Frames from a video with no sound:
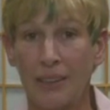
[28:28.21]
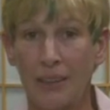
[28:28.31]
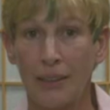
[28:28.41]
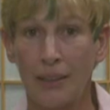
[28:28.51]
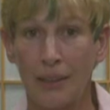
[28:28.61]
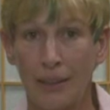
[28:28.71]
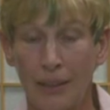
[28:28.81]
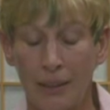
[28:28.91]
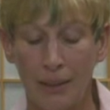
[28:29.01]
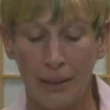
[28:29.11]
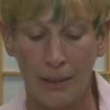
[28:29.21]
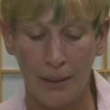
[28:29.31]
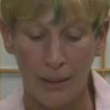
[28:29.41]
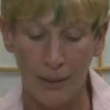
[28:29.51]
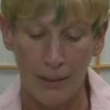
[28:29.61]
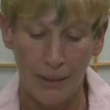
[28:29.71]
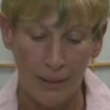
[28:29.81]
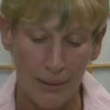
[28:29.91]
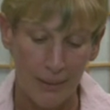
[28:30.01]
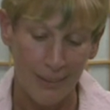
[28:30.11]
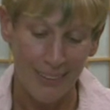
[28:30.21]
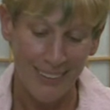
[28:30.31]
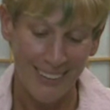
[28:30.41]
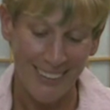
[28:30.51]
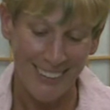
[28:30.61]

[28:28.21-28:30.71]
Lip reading: Nothing is said.